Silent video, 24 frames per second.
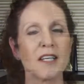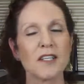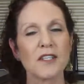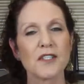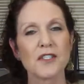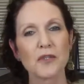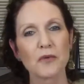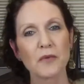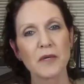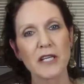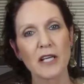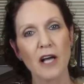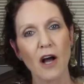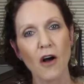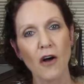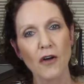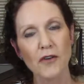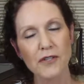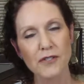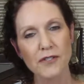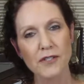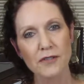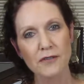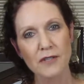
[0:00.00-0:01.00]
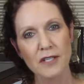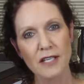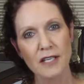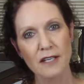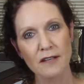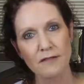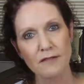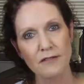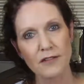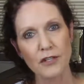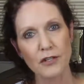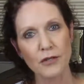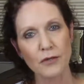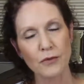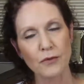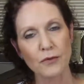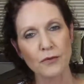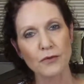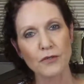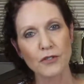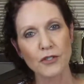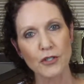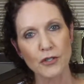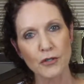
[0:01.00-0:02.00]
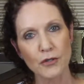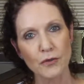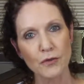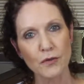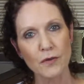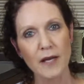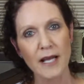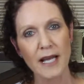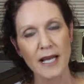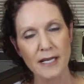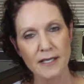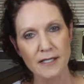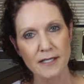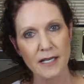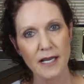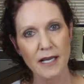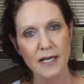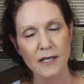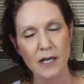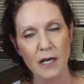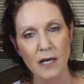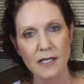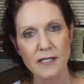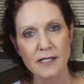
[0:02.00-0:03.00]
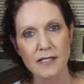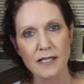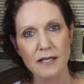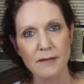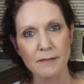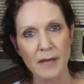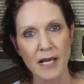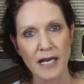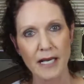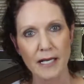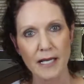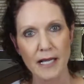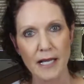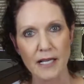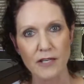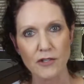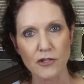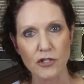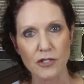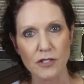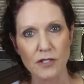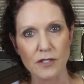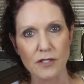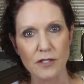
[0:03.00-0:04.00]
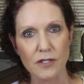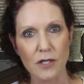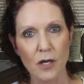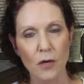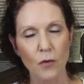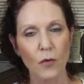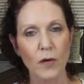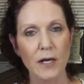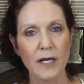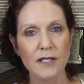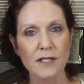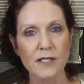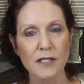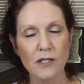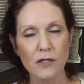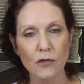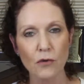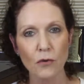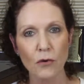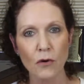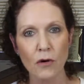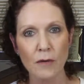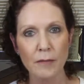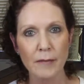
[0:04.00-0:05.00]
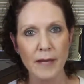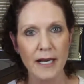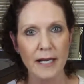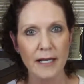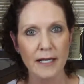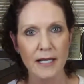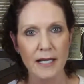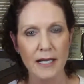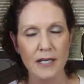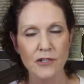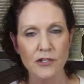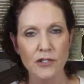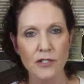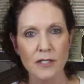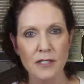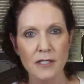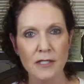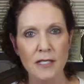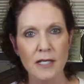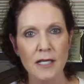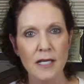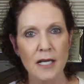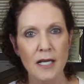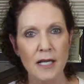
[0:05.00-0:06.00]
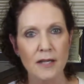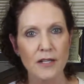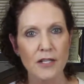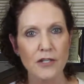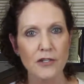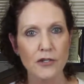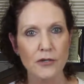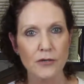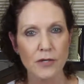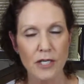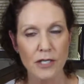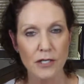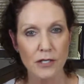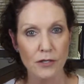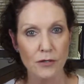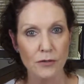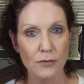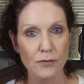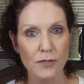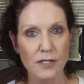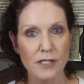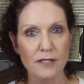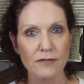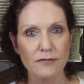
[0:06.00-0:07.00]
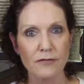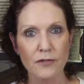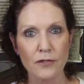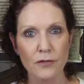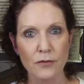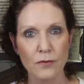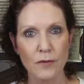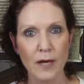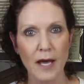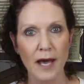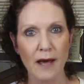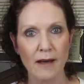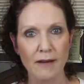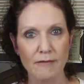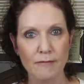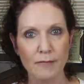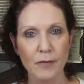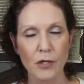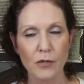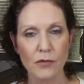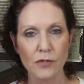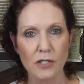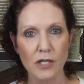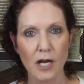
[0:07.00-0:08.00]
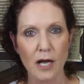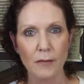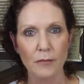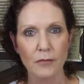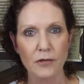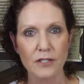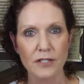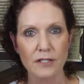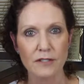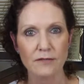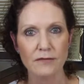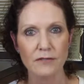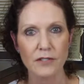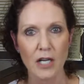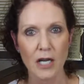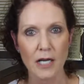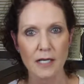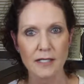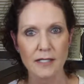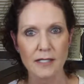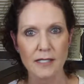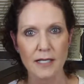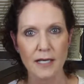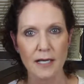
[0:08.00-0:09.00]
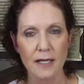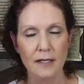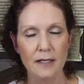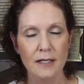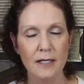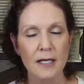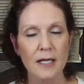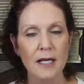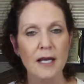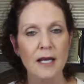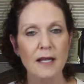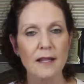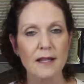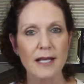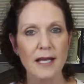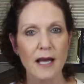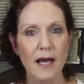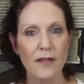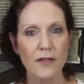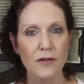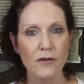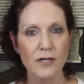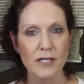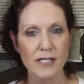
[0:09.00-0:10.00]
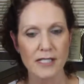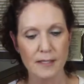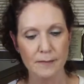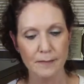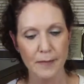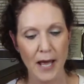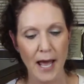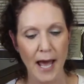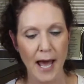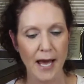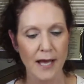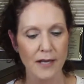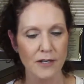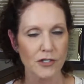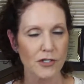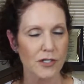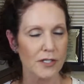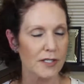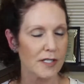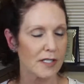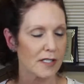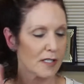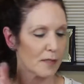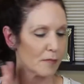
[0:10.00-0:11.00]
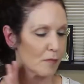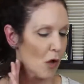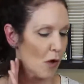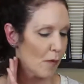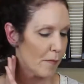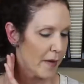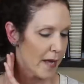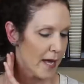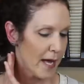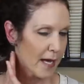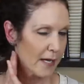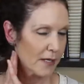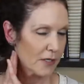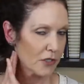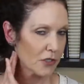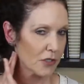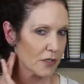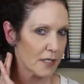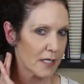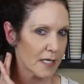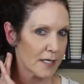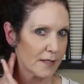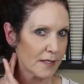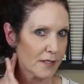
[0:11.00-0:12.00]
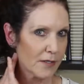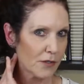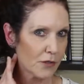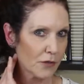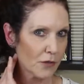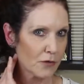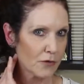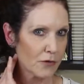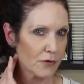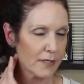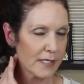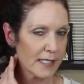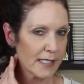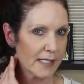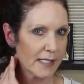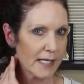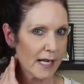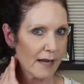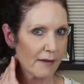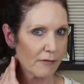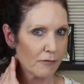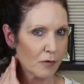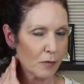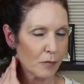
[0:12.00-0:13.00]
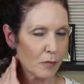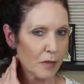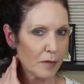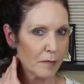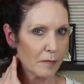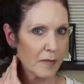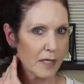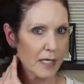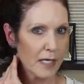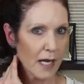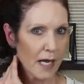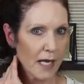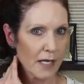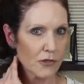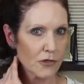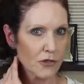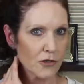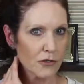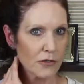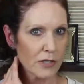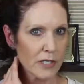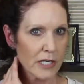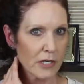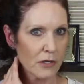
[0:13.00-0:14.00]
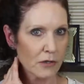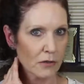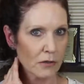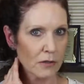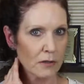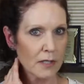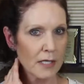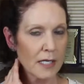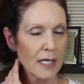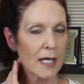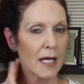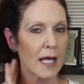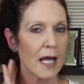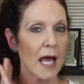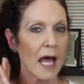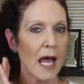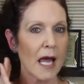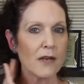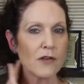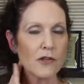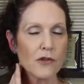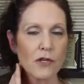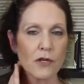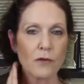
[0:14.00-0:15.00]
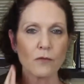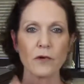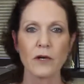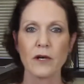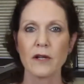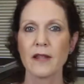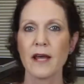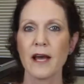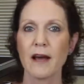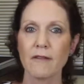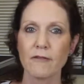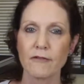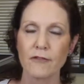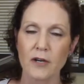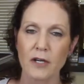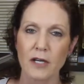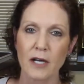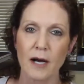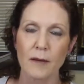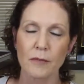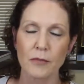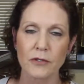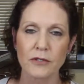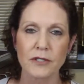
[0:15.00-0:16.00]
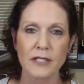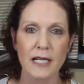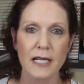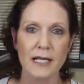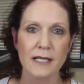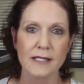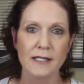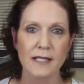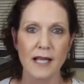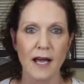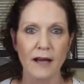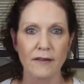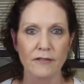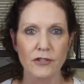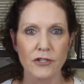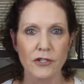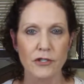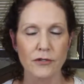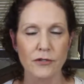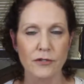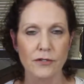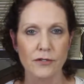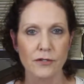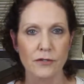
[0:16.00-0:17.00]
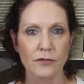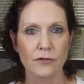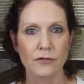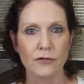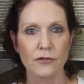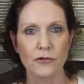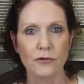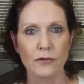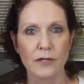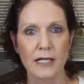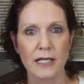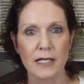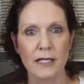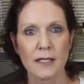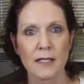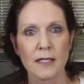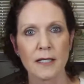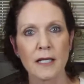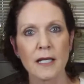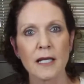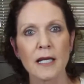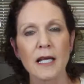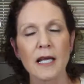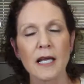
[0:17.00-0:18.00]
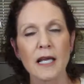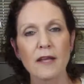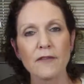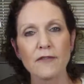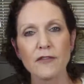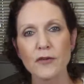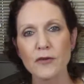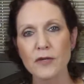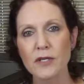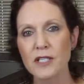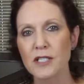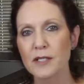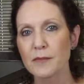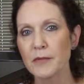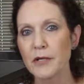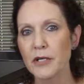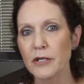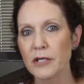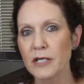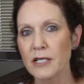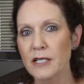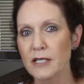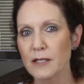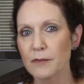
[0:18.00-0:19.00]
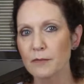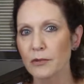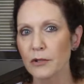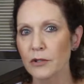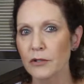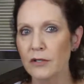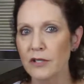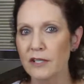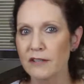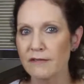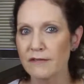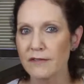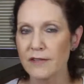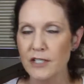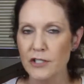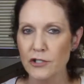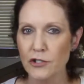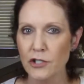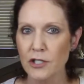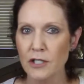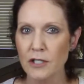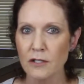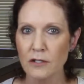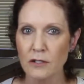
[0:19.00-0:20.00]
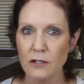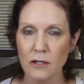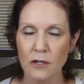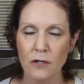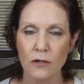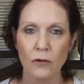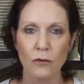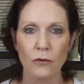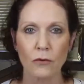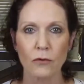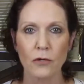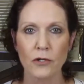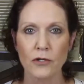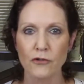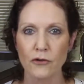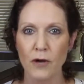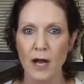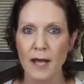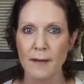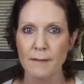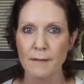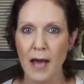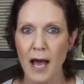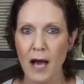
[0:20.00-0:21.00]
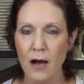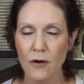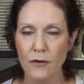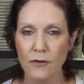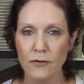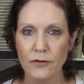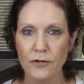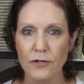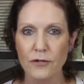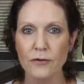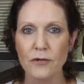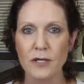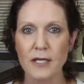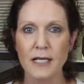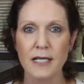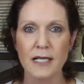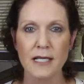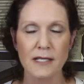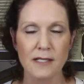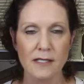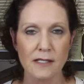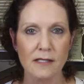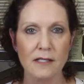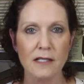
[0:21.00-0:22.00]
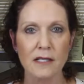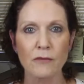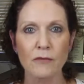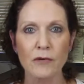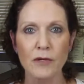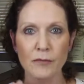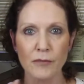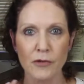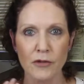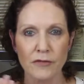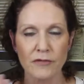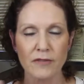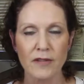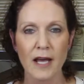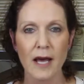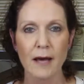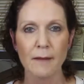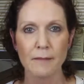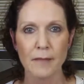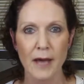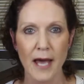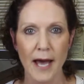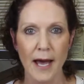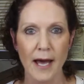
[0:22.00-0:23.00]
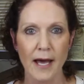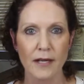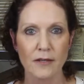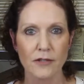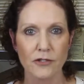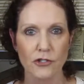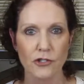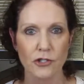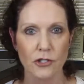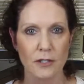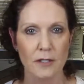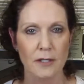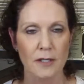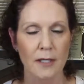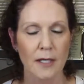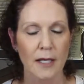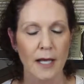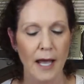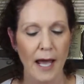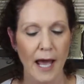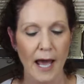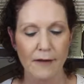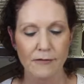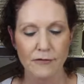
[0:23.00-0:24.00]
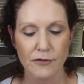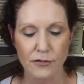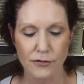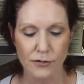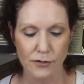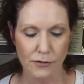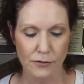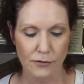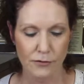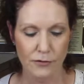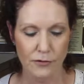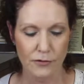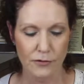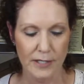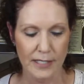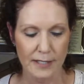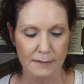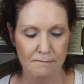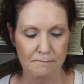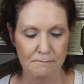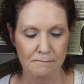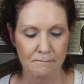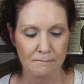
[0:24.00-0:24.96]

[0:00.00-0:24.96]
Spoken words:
So we also give you 2 anti-nausea medications. One is an oral medication that you can use if you have post-operative nausea. The other is a patch. It's a small patch that the surgery staff will put behind your ear, and you can wear that for a couple days after your surgery. If you experience blurry vision or dry mouth, you can easily remove that patch after surgery.